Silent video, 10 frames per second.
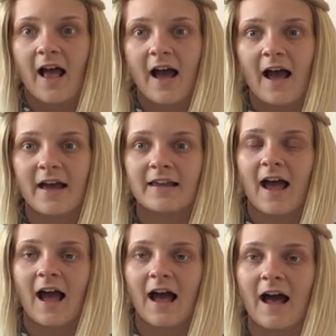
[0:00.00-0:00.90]
I
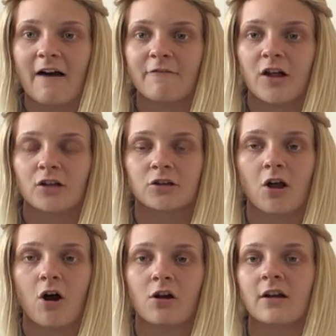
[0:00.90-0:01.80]
have
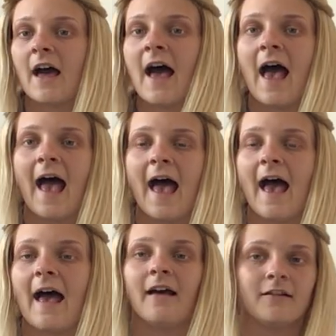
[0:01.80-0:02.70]
long
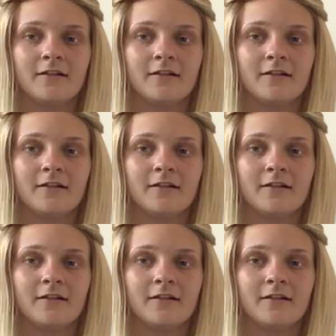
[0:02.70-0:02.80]
hair.